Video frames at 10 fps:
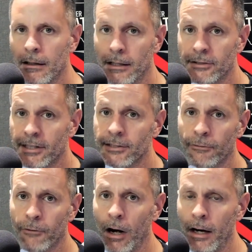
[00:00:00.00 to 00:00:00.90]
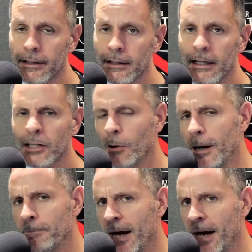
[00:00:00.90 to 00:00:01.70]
I just think he's a fraud. Great